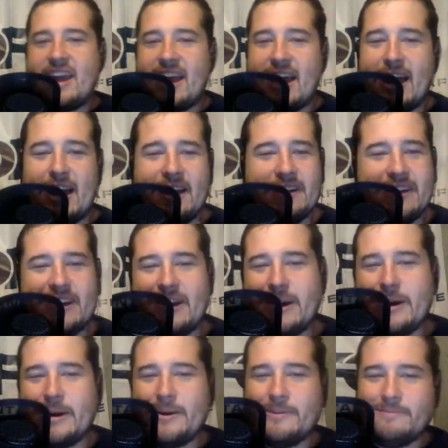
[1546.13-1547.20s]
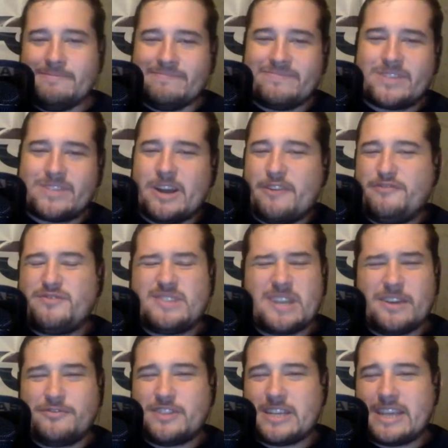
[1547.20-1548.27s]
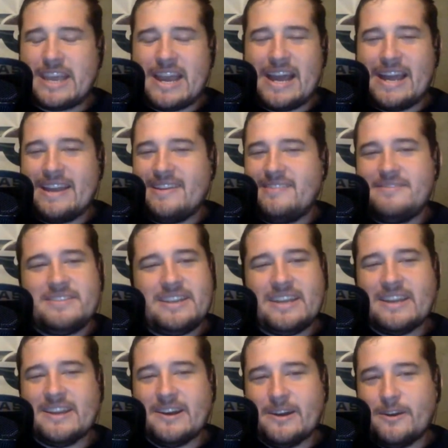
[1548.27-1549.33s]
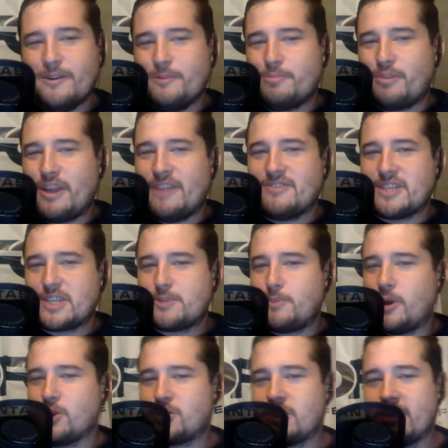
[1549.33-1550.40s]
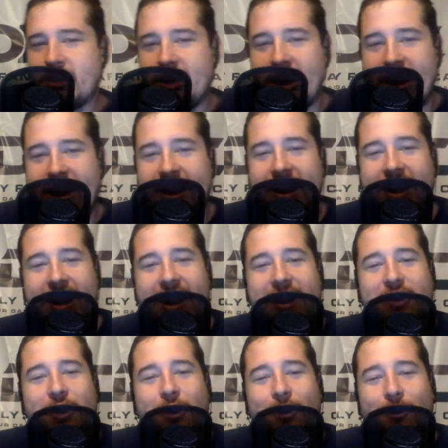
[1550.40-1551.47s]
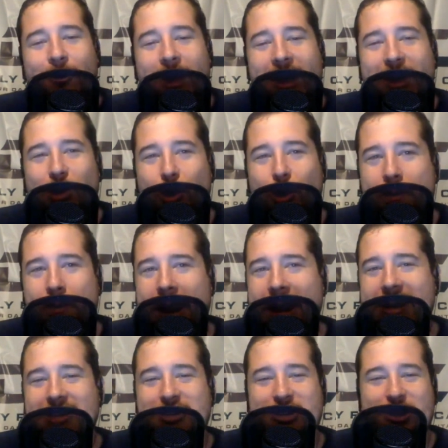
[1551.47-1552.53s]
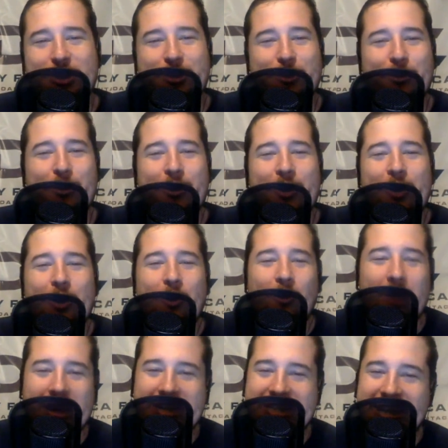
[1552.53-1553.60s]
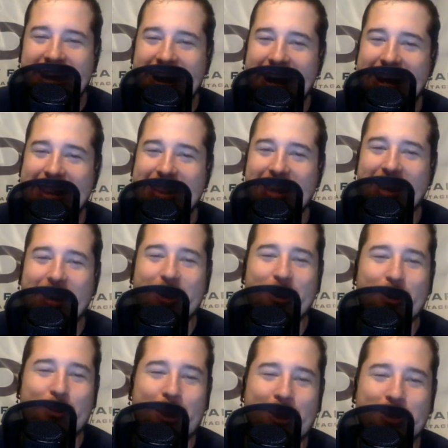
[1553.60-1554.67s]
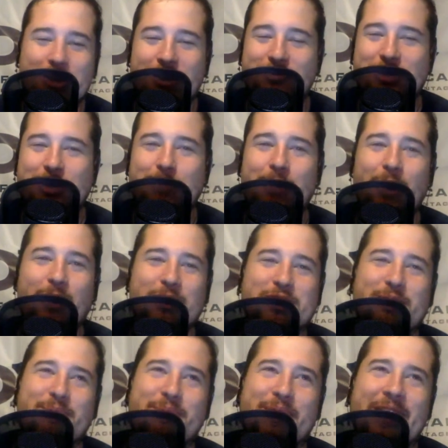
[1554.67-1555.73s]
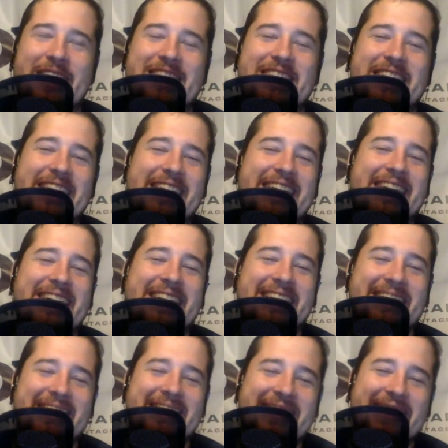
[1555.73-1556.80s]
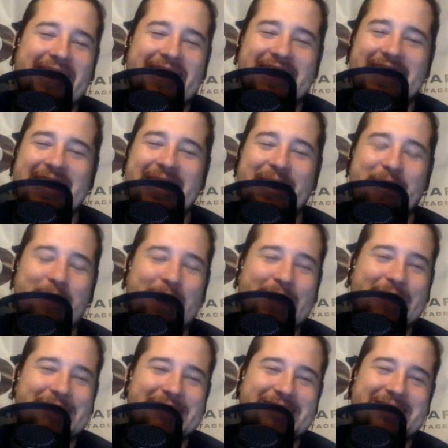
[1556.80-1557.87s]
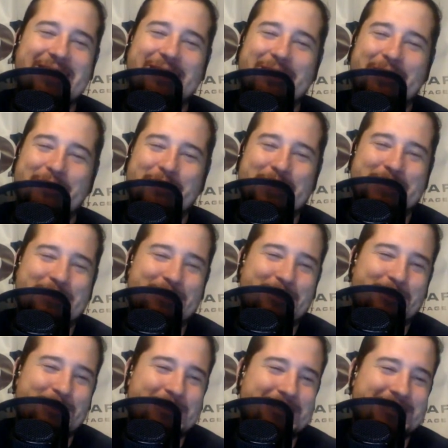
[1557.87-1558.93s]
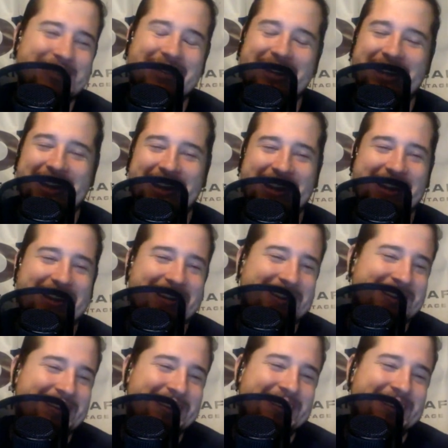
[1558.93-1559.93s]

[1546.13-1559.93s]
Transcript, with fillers: Yeah, um, tough, tough to get, you know, Braves exposure tonight. I, I know, I know it pained you when I said anything good about Jeff Samardzija, but I think I think I might consider him in tournaments tonight. I